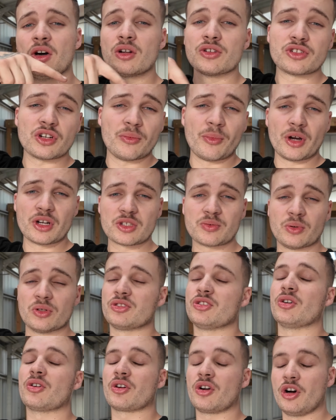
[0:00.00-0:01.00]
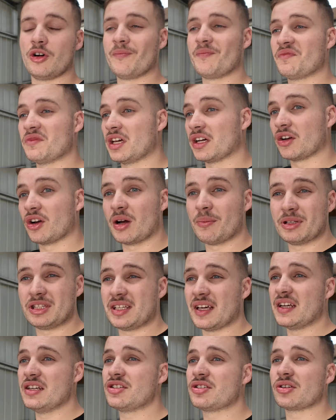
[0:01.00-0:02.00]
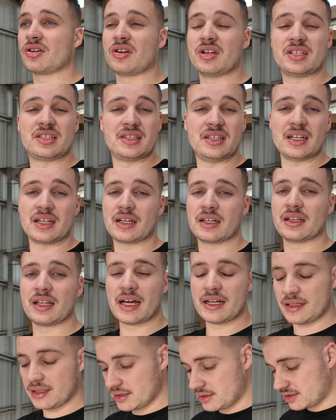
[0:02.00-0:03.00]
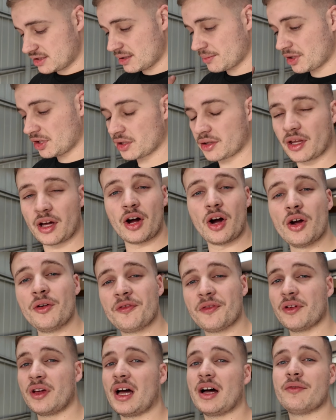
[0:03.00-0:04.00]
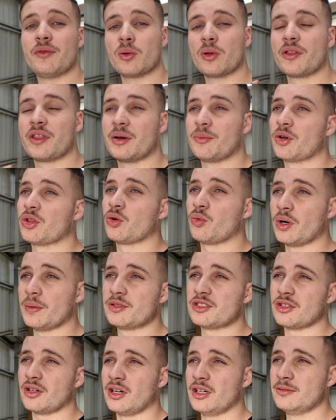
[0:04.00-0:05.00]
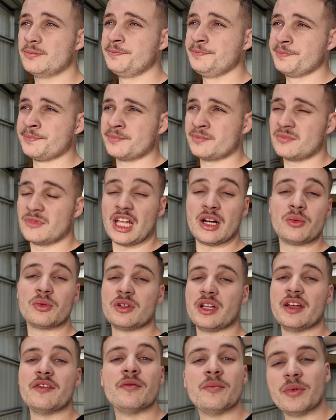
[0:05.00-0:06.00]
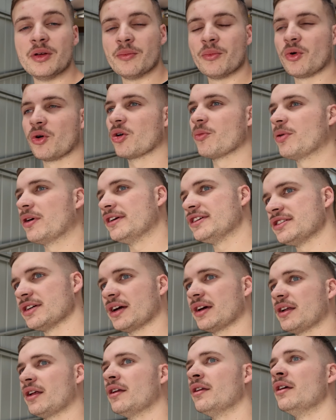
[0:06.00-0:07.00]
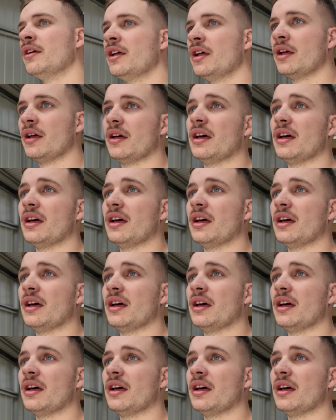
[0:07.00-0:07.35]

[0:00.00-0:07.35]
HonchoMotorsport.com and grab a t-shirt, sticker, lanyard, something like that. Hopefully I have all of them on the website. That would even be more appreciated.